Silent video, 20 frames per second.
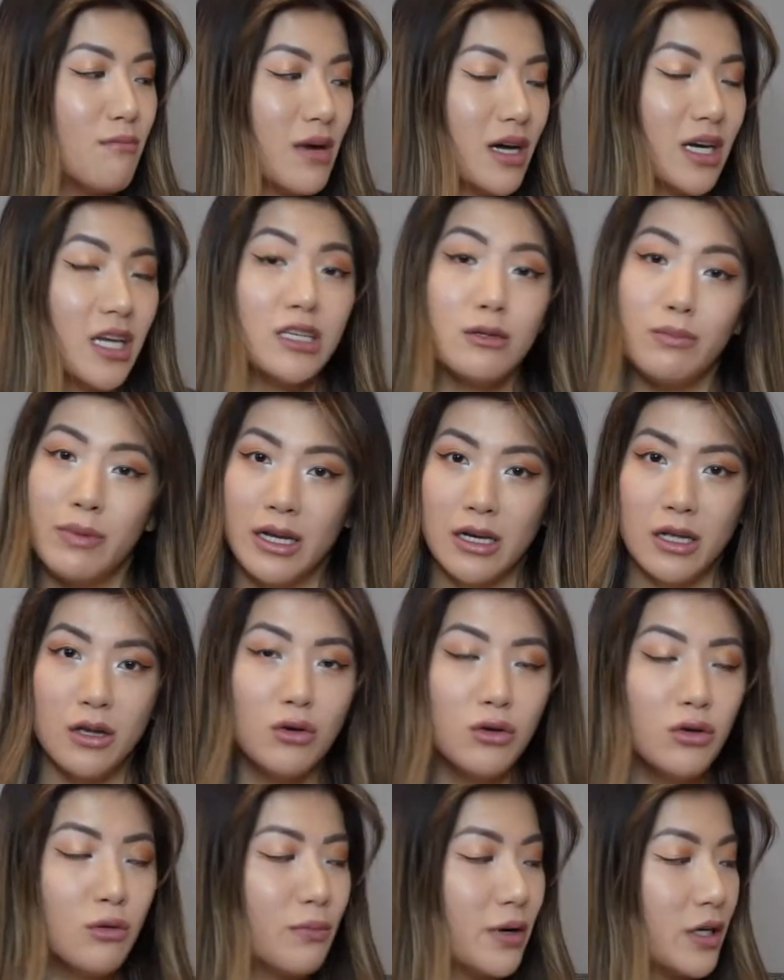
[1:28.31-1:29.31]
money depending
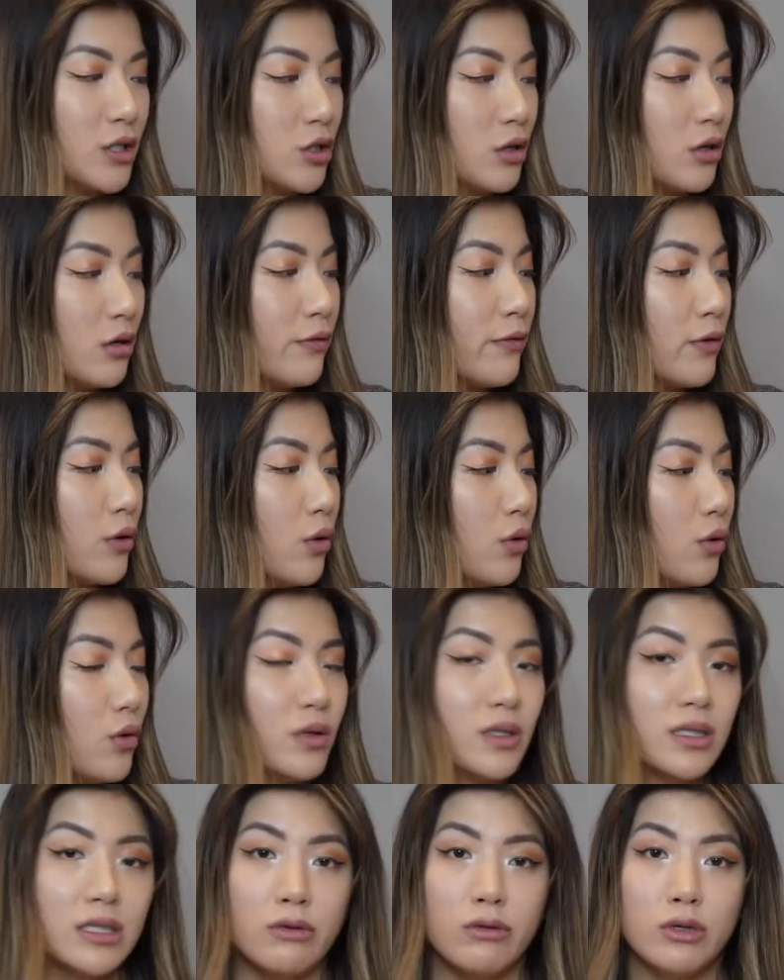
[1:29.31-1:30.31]
on your budget of
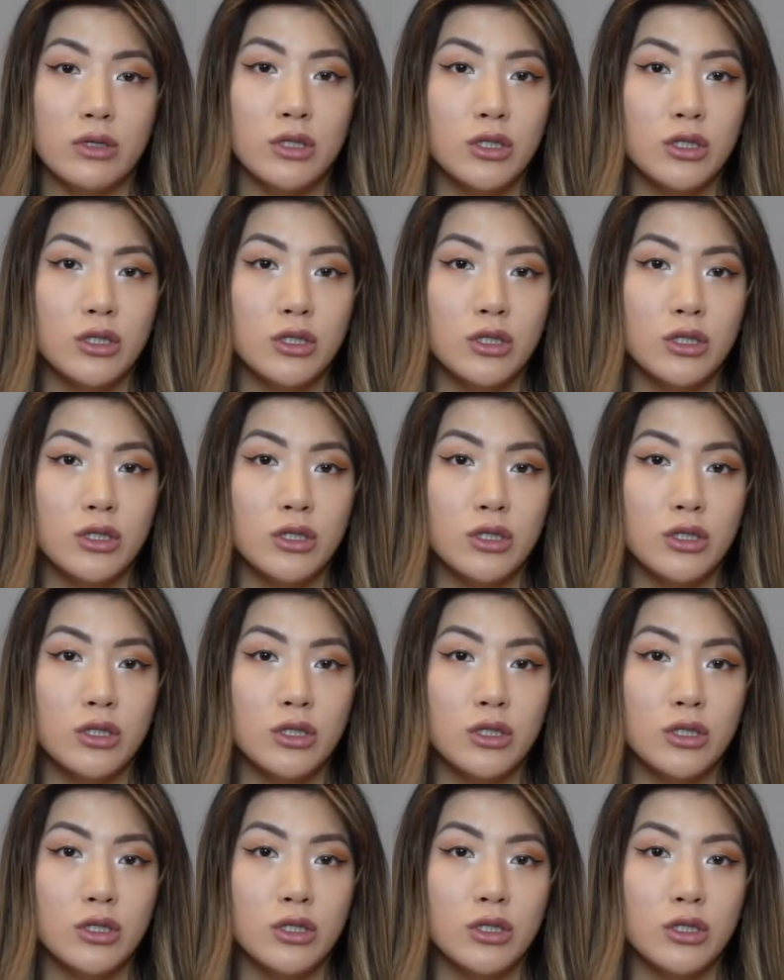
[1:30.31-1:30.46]
course there are